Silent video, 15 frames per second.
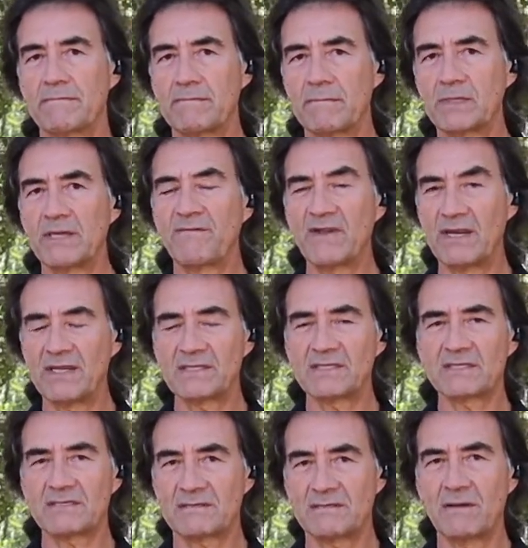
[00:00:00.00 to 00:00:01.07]
If it
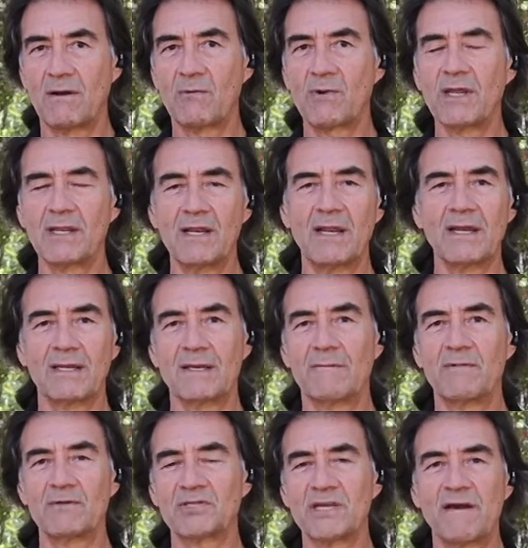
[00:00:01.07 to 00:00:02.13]
is already like if
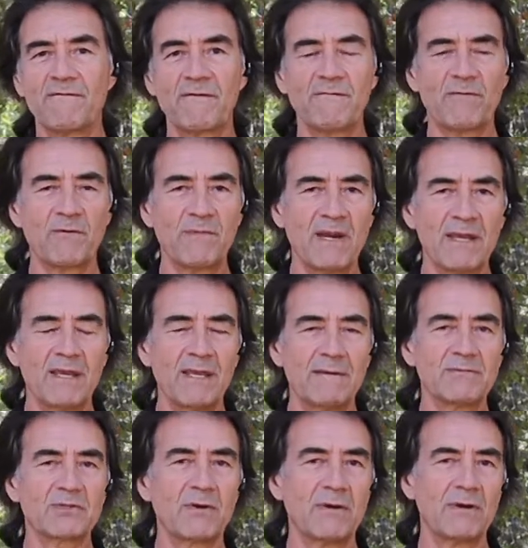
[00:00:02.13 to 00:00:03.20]
you're suffering from a
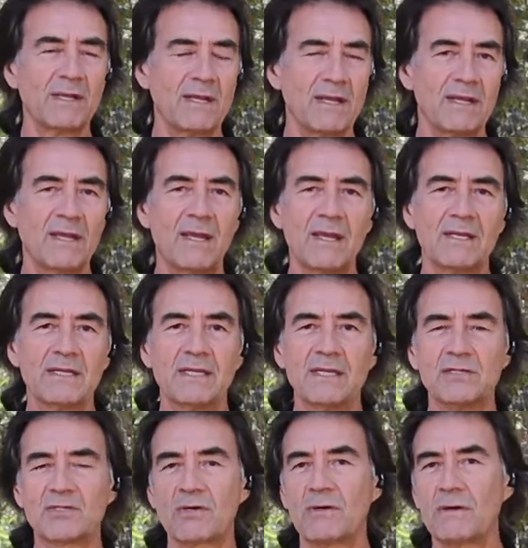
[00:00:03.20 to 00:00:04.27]
hip joint and knee
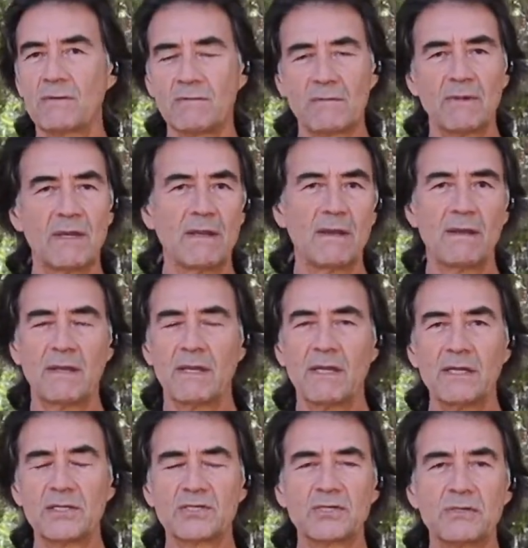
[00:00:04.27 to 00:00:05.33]
joint
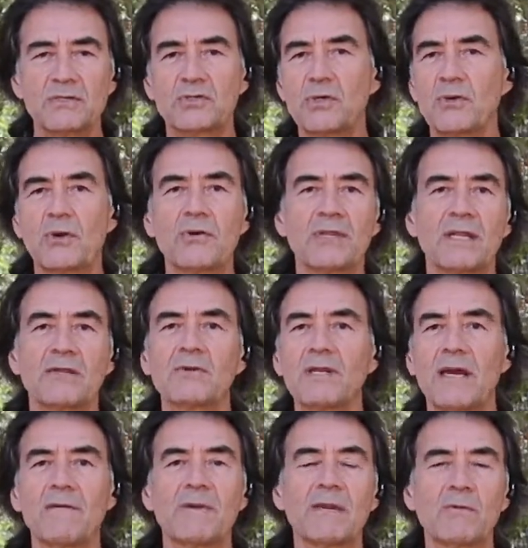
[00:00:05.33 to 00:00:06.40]
issues, you know that you're
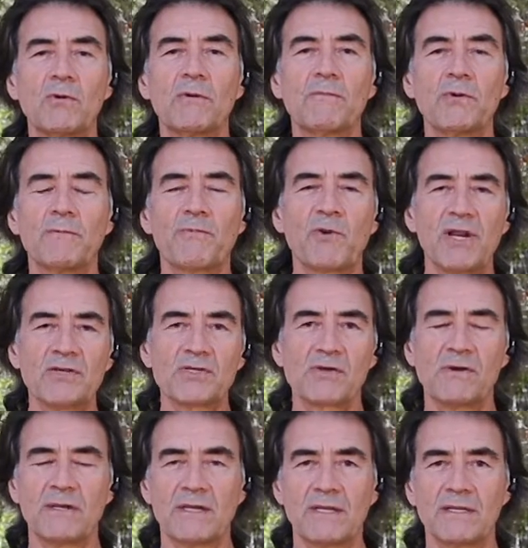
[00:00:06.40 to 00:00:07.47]
not able to put pressure
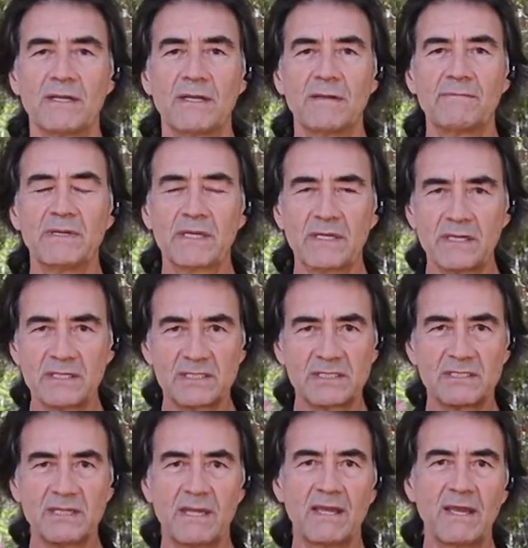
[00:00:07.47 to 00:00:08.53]
on it because
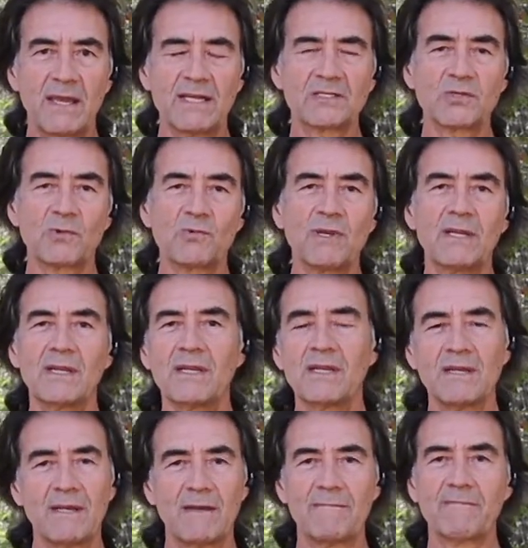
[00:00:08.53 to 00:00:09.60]
it's already
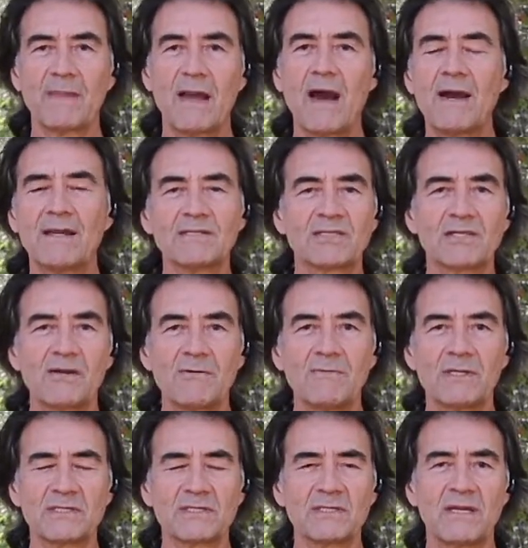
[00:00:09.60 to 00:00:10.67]
out of
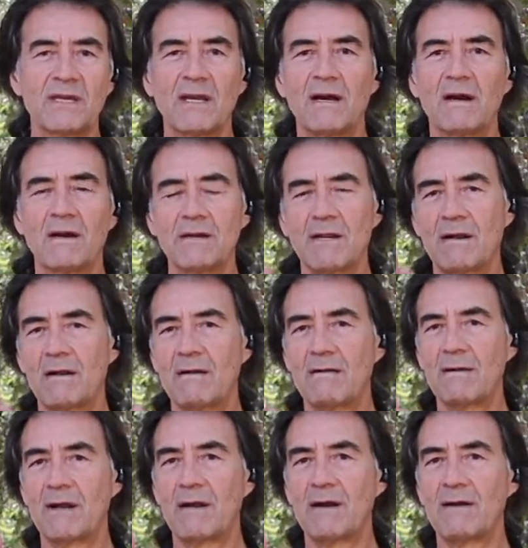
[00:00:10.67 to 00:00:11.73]
service on
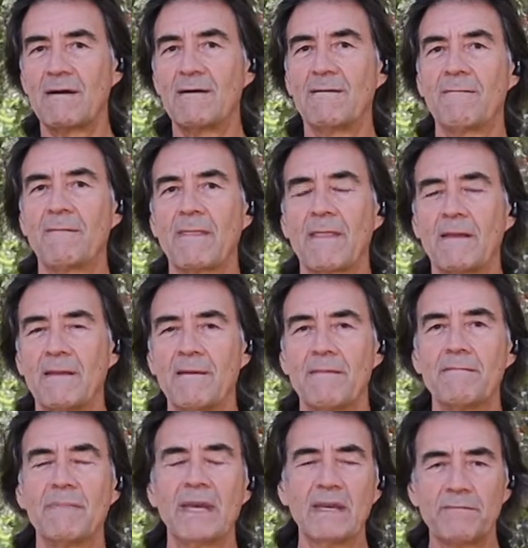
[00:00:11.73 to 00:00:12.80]
our
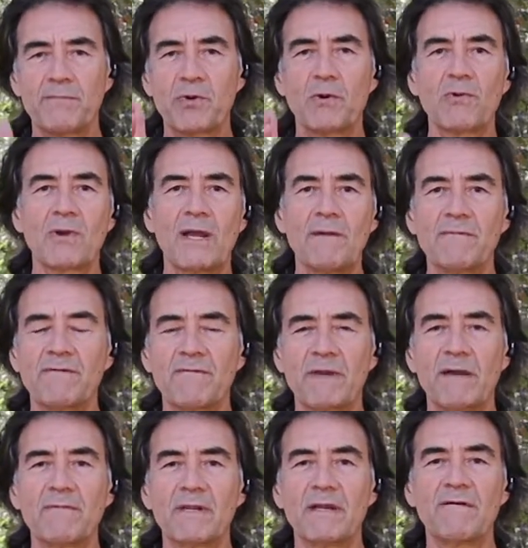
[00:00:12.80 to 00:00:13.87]
main programming
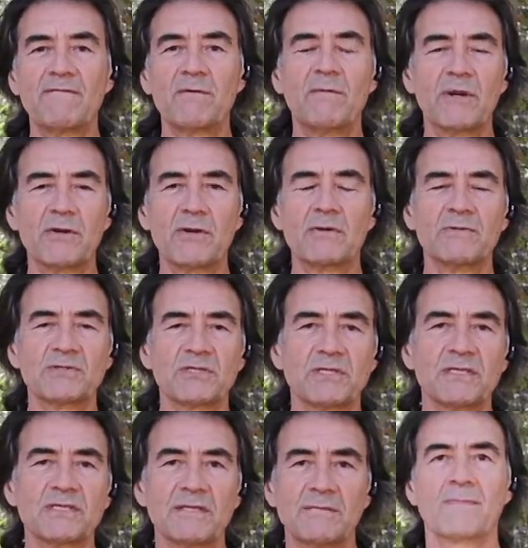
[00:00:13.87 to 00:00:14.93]
coming out from our nervous
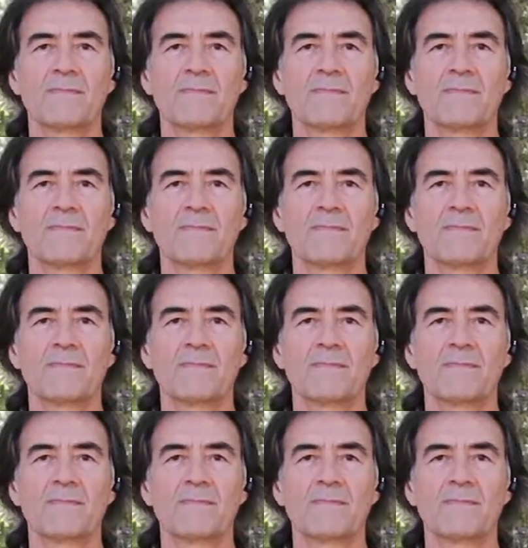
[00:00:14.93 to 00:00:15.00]
system.